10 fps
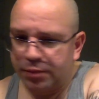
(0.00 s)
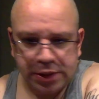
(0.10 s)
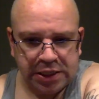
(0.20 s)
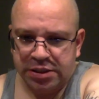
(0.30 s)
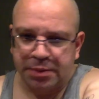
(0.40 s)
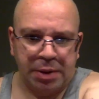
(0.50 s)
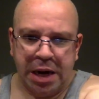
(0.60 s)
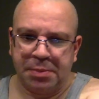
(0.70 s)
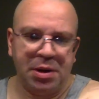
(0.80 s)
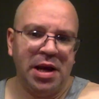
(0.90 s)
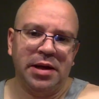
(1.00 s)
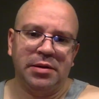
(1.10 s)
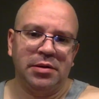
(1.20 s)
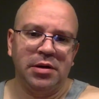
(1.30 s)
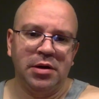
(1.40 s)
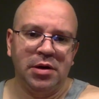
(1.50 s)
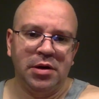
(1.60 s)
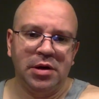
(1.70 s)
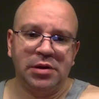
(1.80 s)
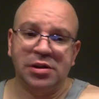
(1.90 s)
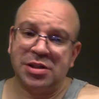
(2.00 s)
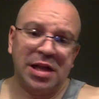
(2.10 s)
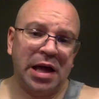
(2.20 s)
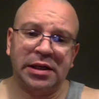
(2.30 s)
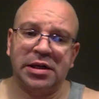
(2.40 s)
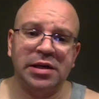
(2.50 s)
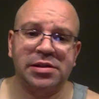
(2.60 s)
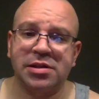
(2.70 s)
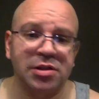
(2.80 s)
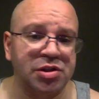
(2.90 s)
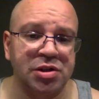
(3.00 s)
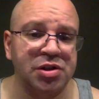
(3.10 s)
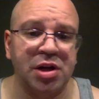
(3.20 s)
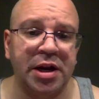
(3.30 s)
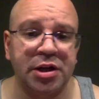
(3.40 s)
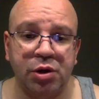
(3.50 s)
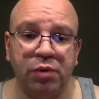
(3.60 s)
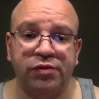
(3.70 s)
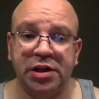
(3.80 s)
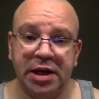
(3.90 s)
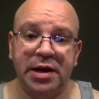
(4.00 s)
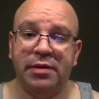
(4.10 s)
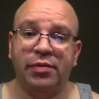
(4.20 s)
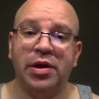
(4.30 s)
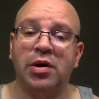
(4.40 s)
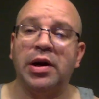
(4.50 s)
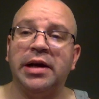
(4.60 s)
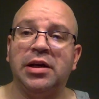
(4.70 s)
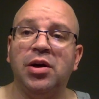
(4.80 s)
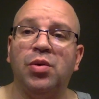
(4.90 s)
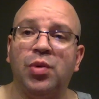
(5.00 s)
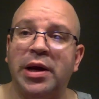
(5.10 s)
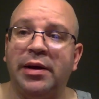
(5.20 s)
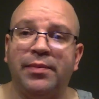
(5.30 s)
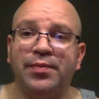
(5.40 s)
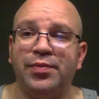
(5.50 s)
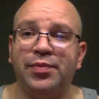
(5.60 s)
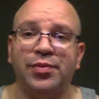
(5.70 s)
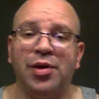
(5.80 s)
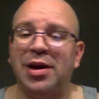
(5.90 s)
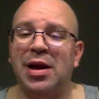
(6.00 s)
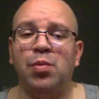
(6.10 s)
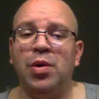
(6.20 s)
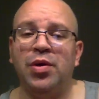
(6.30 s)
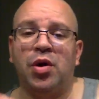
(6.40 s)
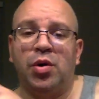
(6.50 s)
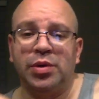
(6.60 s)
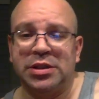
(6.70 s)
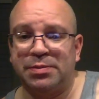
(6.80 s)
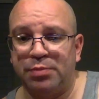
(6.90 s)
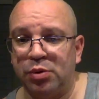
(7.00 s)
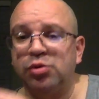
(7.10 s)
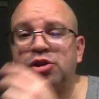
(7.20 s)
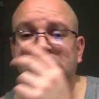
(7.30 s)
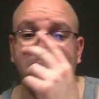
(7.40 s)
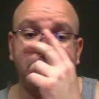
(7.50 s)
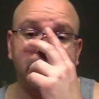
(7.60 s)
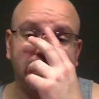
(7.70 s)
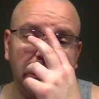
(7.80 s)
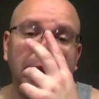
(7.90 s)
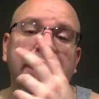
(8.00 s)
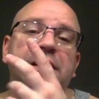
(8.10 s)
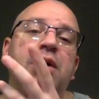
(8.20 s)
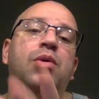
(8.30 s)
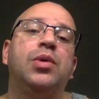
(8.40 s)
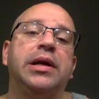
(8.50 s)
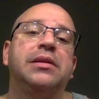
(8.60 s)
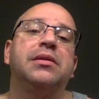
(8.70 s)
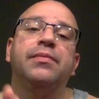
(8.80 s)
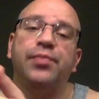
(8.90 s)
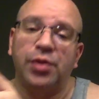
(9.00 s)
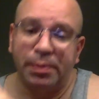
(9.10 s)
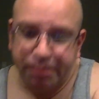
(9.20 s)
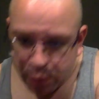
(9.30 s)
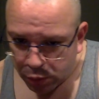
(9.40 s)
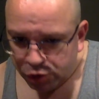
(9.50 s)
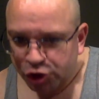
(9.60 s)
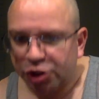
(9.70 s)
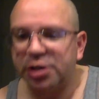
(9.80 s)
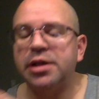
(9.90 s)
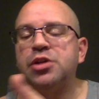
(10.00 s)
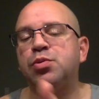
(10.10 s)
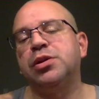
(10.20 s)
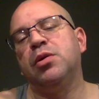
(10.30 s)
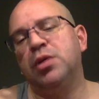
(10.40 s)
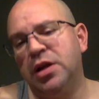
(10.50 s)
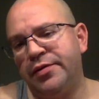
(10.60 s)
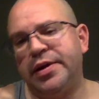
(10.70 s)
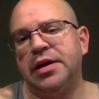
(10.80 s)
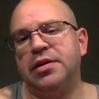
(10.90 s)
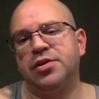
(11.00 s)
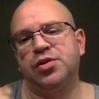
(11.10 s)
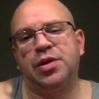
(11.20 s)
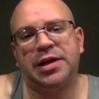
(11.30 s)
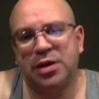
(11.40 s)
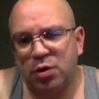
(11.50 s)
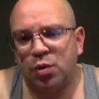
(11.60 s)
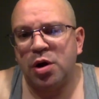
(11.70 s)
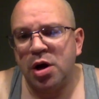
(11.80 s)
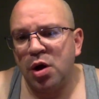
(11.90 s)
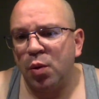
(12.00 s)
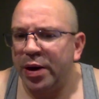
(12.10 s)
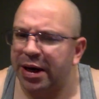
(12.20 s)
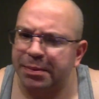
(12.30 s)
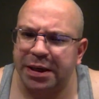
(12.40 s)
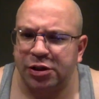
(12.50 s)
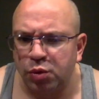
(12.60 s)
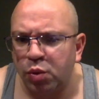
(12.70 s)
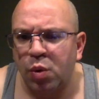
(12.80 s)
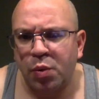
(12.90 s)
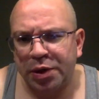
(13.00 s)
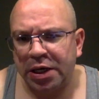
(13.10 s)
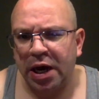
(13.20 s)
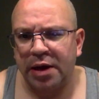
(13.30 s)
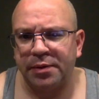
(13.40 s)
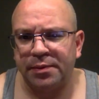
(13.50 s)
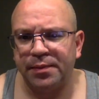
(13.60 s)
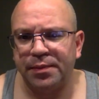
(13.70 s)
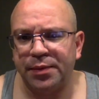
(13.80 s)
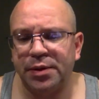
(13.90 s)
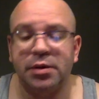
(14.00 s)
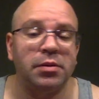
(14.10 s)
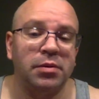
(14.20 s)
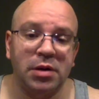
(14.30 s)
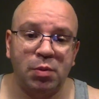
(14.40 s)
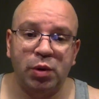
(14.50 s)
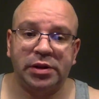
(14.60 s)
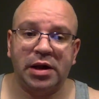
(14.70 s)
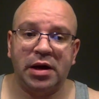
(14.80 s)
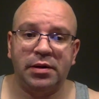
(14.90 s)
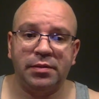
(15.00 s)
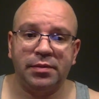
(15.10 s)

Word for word: That's the bottom line there's a lot of kids, there's there's a lot of youth today that are like, yo, like they're not with all this bullshit, but they're like, yo, like the bullshit is what they're living in. So they're like, yo, we gotta make do with what we got. I'm with that.